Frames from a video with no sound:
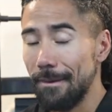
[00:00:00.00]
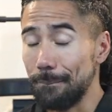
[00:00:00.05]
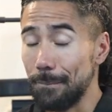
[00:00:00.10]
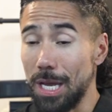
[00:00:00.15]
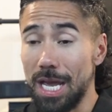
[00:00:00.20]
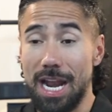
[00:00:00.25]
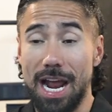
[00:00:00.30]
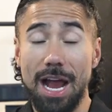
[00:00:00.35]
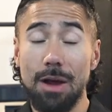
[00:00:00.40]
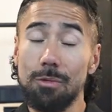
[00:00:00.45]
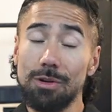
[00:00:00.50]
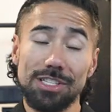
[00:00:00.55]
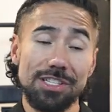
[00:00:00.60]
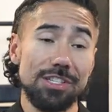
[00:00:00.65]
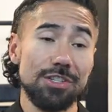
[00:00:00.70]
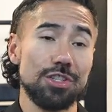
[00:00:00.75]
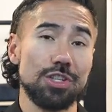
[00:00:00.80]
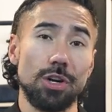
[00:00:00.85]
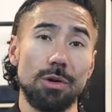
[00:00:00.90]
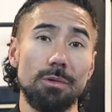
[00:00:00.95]
and I
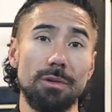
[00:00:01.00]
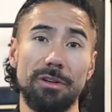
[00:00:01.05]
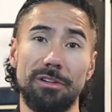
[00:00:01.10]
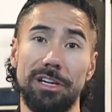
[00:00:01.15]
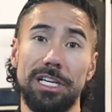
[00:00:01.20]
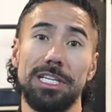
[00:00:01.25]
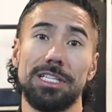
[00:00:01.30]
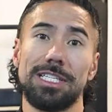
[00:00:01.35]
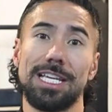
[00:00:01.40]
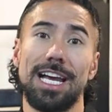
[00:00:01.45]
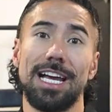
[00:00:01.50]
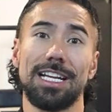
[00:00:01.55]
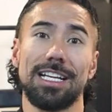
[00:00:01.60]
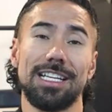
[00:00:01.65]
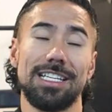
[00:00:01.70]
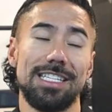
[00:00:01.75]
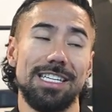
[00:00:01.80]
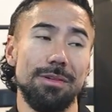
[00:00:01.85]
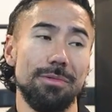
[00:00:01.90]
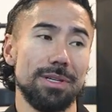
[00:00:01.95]
wasn't sure where he's at
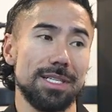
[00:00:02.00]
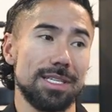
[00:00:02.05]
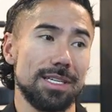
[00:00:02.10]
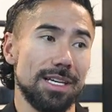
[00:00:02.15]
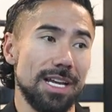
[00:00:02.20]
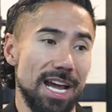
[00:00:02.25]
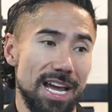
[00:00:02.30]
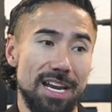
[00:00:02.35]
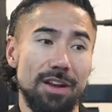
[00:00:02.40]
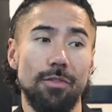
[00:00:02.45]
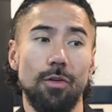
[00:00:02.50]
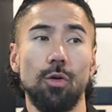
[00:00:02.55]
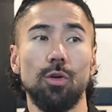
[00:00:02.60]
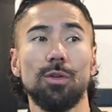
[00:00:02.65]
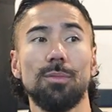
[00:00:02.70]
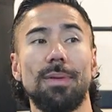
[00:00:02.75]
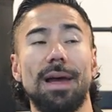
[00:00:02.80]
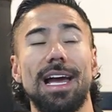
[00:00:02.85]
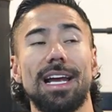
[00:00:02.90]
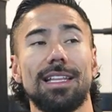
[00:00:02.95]
because he was kind of
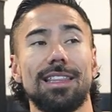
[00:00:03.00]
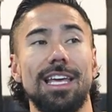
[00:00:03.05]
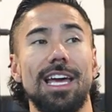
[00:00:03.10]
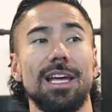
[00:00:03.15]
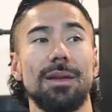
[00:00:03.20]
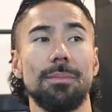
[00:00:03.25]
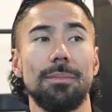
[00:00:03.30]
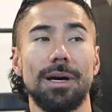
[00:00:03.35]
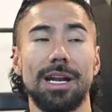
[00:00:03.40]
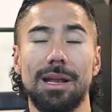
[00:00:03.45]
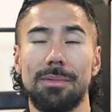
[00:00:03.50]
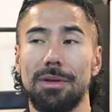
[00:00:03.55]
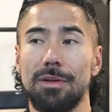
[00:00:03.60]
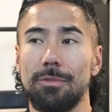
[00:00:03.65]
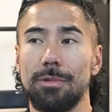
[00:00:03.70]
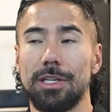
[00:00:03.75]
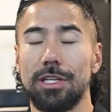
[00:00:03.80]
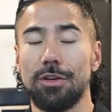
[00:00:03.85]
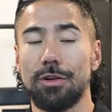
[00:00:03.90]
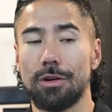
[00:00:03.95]
old back then. But I mean,
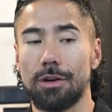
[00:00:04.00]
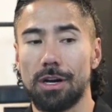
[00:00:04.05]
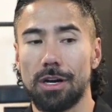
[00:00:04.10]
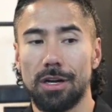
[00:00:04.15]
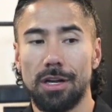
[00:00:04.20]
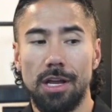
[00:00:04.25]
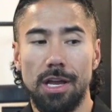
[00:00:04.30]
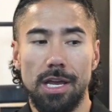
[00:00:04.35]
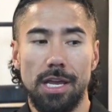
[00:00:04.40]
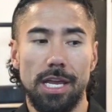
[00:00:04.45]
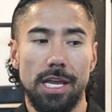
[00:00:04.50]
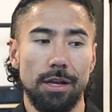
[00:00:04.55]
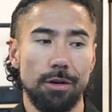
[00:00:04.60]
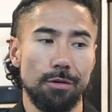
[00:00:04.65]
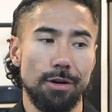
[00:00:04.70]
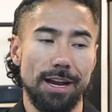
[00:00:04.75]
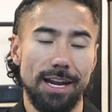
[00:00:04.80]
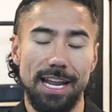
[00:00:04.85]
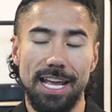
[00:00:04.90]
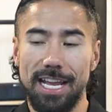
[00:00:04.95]
when you were in
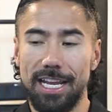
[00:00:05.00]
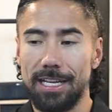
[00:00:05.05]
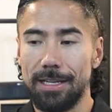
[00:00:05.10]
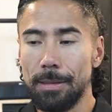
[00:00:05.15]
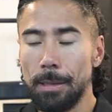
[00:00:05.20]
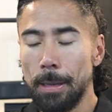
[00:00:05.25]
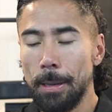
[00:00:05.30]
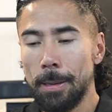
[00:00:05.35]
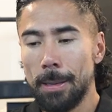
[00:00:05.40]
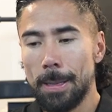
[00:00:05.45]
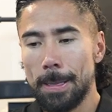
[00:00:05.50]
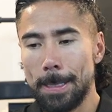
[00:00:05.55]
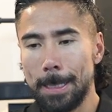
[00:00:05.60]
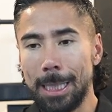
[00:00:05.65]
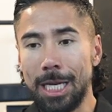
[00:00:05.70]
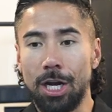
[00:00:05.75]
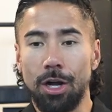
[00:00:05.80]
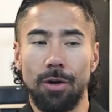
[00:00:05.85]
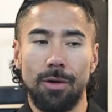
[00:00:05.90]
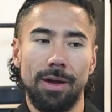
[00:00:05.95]
grade eight,
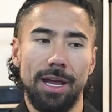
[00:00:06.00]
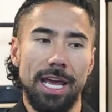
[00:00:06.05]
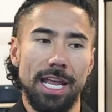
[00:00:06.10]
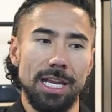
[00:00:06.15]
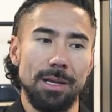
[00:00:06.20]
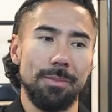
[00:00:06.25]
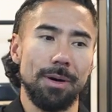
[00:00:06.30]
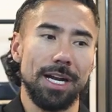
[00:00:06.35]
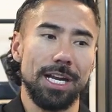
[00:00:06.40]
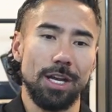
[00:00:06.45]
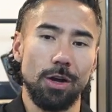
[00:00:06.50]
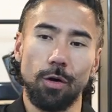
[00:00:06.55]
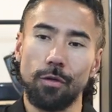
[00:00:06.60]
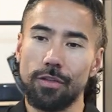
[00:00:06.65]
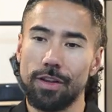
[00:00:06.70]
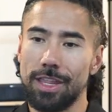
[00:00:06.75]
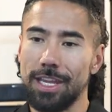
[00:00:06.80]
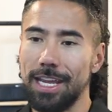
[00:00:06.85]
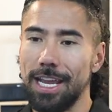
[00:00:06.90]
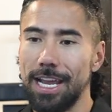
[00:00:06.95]
you know, anybody
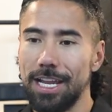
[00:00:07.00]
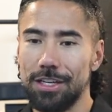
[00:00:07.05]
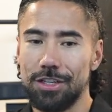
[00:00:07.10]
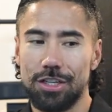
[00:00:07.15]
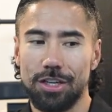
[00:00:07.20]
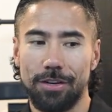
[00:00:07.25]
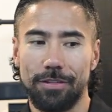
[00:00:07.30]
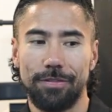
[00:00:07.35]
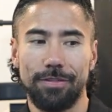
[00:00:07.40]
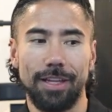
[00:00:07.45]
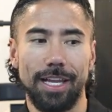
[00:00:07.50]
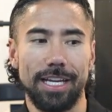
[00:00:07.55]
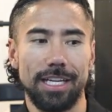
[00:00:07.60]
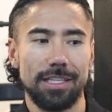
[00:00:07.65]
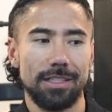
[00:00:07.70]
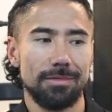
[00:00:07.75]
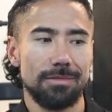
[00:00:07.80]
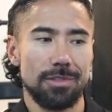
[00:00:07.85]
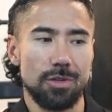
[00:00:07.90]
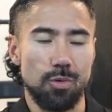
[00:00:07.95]
over the age of
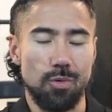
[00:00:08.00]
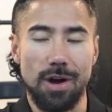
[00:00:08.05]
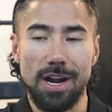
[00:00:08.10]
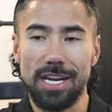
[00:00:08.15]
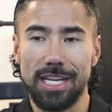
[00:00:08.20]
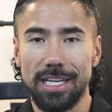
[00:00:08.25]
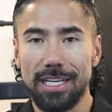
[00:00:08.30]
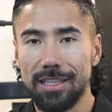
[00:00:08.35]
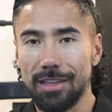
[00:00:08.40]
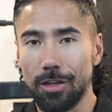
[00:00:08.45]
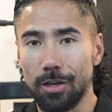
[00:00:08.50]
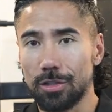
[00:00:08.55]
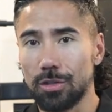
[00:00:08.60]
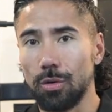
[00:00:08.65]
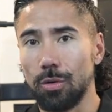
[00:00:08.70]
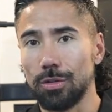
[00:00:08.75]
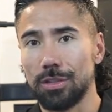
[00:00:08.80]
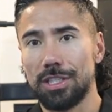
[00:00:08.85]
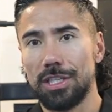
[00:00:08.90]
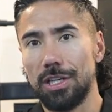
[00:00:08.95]
like 20 looked
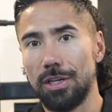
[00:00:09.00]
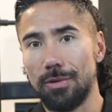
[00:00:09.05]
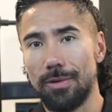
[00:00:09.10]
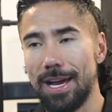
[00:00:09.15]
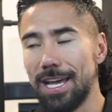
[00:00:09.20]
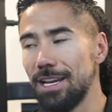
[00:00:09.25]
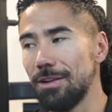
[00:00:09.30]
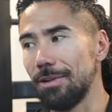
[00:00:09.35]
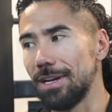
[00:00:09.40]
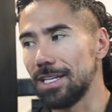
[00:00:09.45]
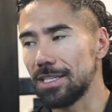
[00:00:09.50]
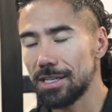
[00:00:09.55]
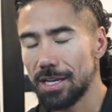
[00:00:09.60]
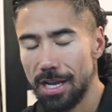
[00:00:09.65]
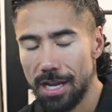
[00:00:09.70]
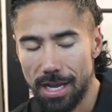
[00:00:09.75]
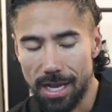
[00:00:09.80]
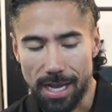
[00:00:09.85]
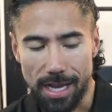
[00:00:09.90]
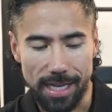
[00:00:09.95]
old to you, anyways.
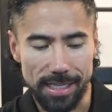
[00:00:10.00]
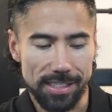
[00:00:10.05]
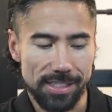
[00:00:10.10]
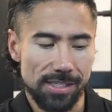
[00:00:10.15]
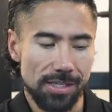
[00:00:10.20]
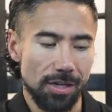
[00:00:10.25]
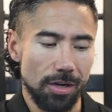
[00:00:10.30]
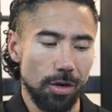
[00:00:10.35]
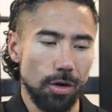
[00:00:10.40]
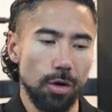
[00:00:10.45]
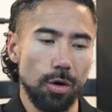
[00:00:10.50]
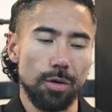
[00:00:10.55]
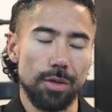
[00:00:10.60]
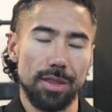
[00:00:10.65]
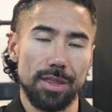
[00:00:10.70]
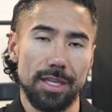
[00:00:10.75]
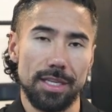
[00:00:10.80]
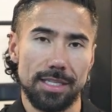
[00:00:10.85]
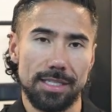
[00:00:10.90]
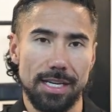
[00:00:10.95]
And so
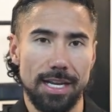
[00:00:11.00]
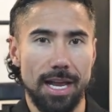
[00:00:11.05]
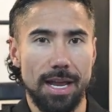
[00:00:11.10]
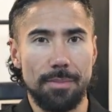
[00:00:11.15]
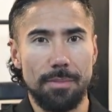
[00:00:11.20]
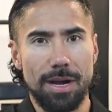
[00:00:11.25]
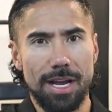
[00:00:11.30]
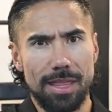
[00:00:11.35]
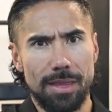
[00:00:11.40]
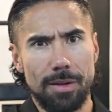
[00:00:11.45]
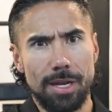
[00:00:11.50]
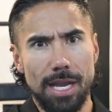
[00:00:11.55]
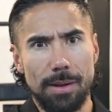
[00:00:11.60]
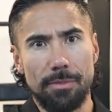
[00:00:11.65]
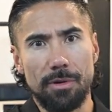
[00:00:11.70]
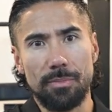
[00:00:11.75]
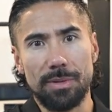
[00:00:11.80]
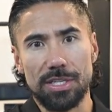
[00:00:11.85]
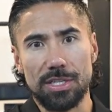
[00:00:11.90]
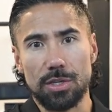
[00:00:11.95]
this guy by the
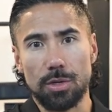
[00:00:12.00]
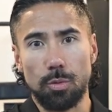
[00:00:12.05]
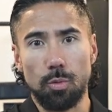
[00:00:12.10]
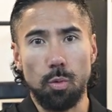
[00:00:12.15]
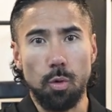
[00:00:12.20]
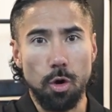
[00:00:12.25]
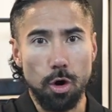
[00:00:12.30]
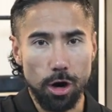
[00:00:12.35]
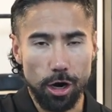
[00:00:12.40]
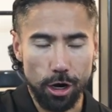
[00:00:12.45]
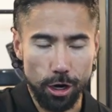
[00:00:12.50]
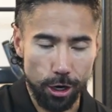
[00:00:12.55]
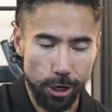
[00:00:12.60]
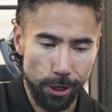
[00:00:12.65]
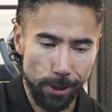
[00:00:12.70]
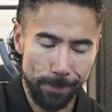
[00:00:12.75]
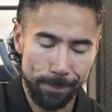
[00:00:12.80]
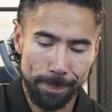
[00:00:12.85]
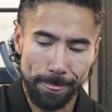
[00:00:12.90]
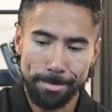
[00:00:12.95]
name of Mr.
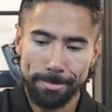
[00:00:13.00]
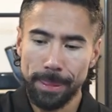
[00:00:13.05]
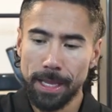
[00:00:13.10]
Werner,